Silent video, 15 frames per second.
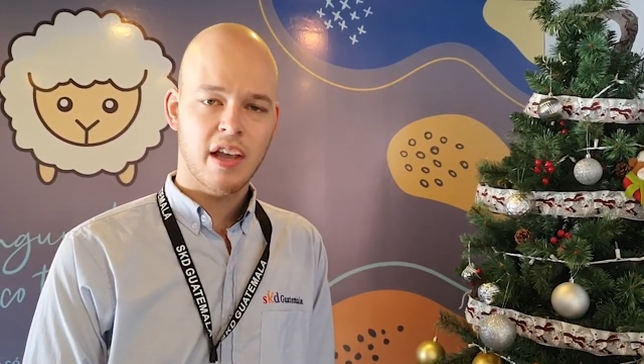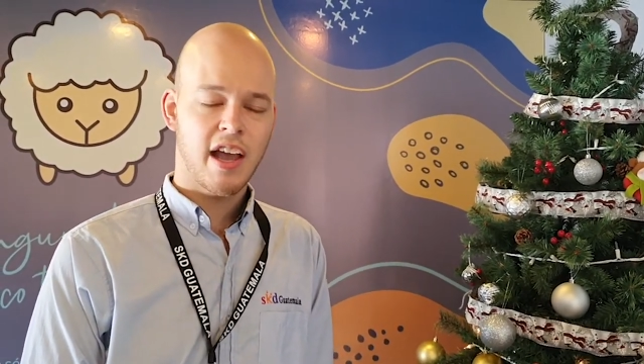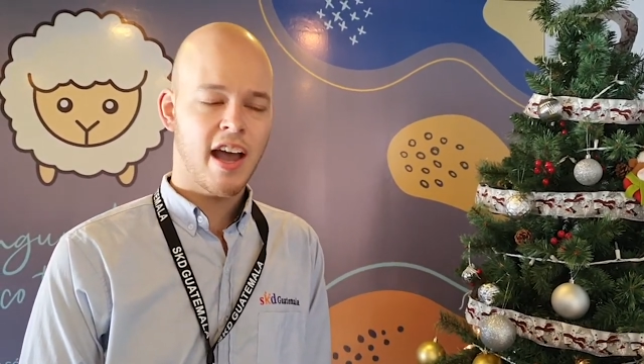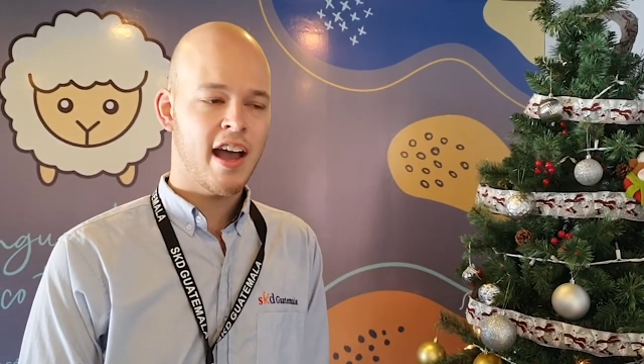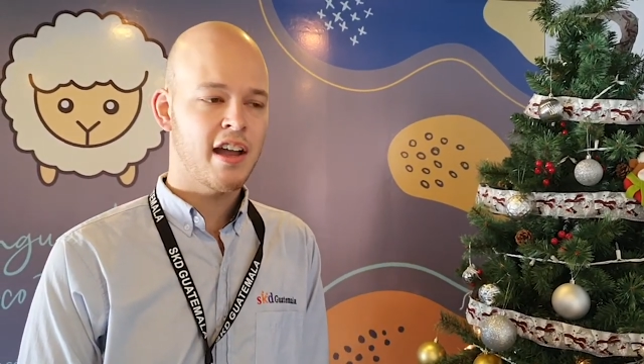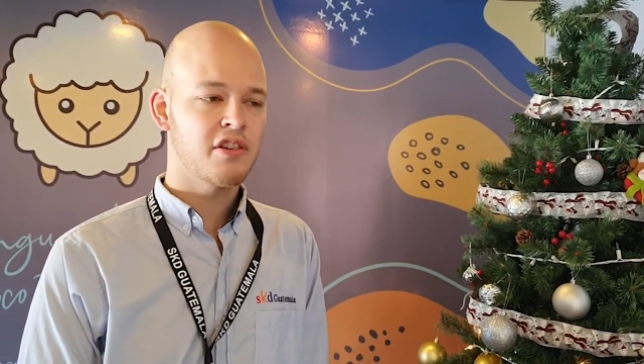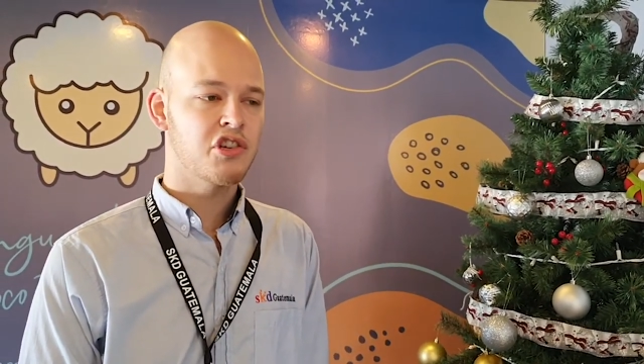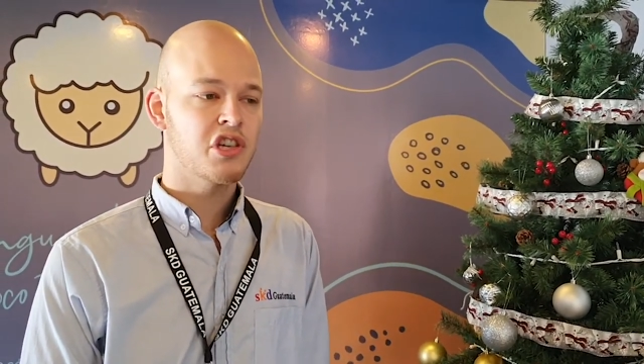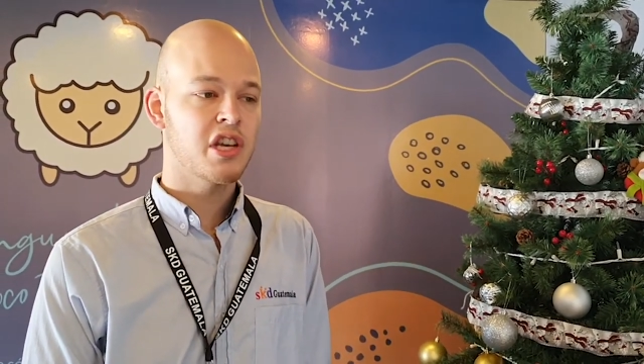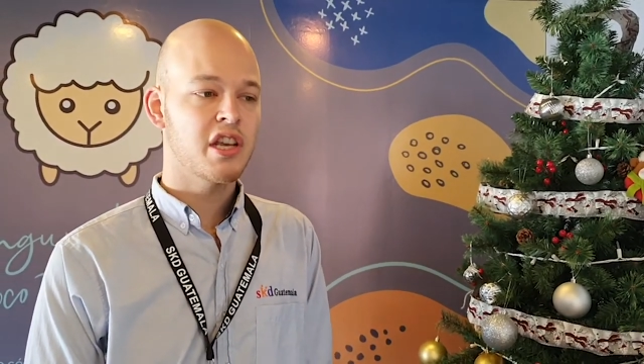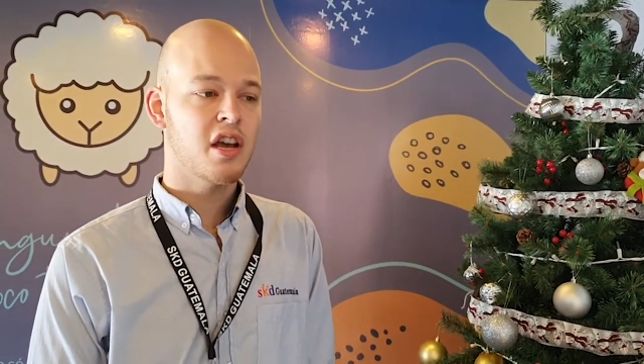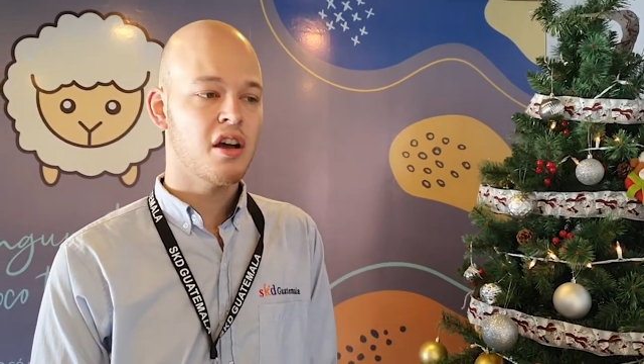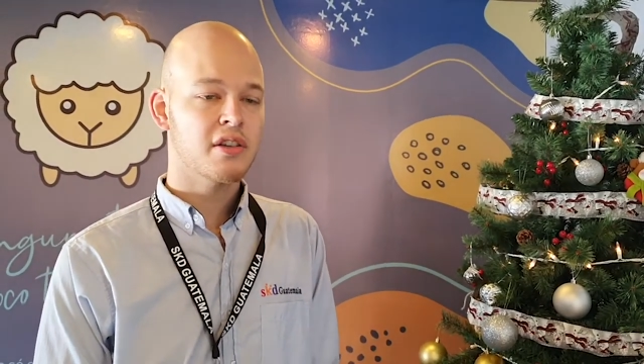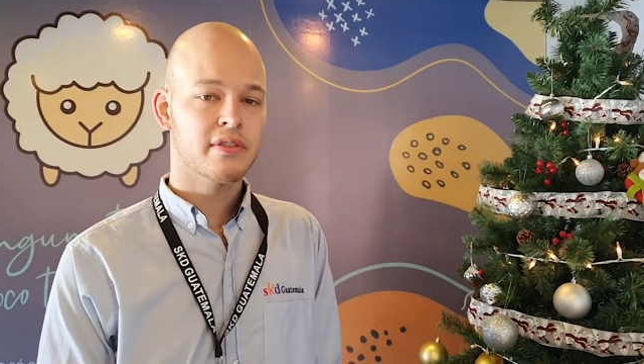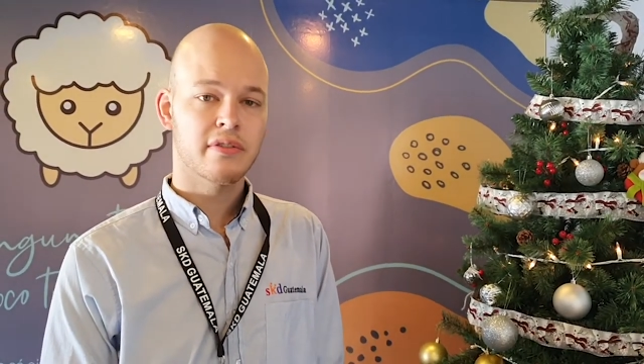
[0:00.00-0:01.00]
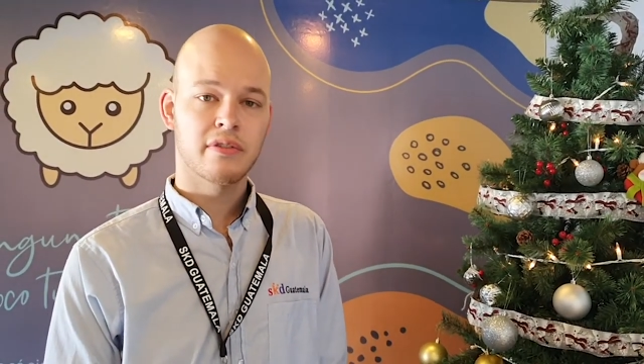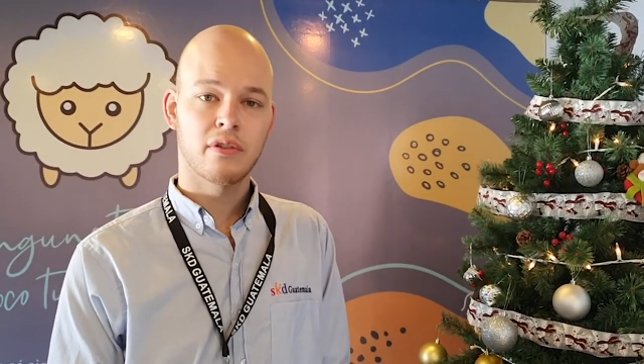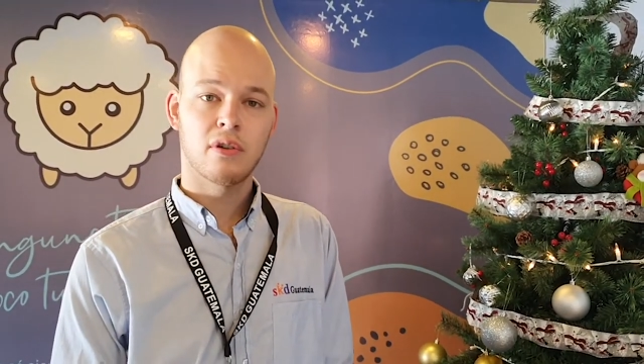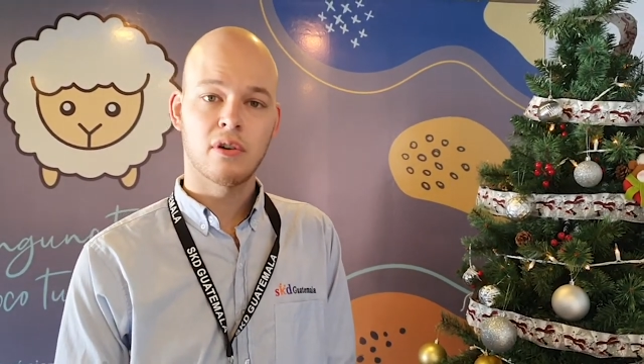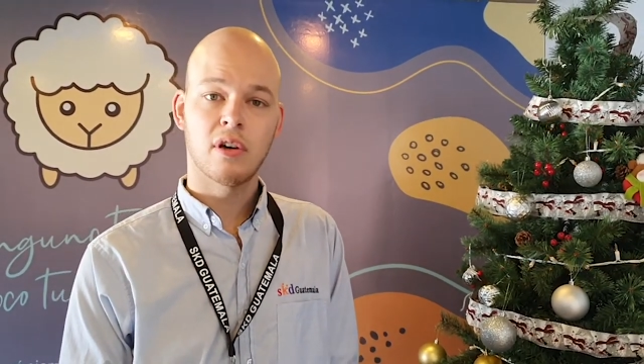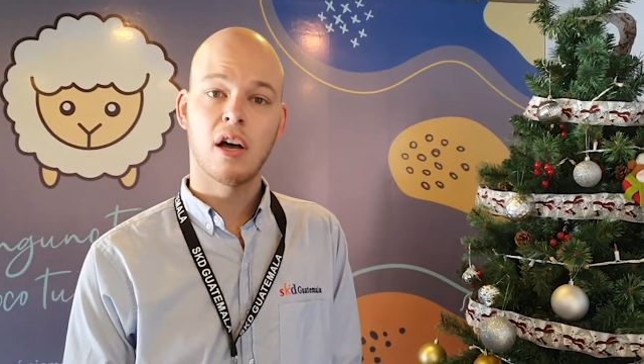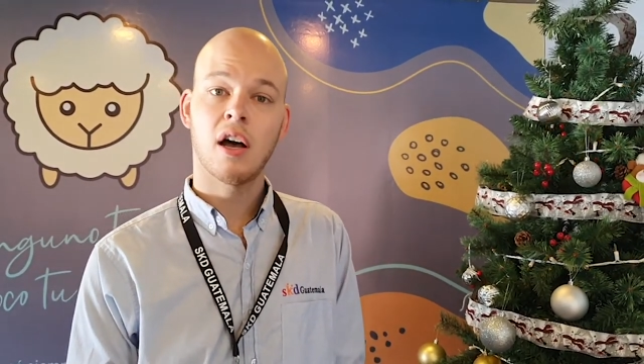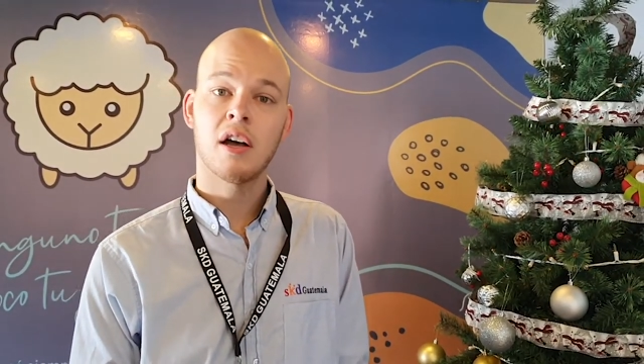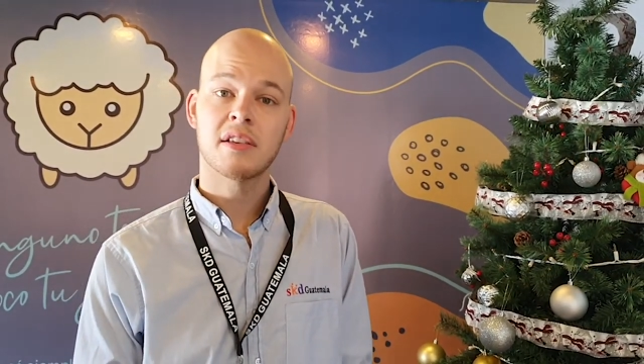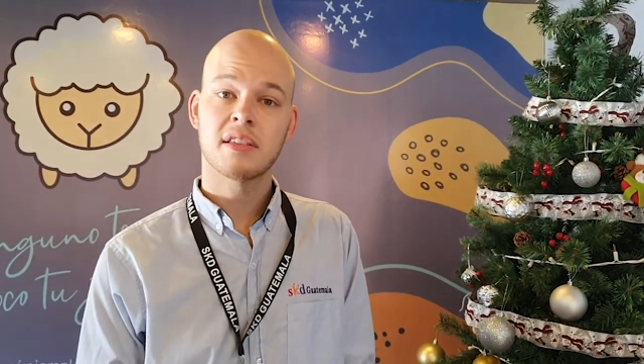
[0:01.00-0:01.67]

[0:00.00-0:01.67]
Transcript: and she asked for our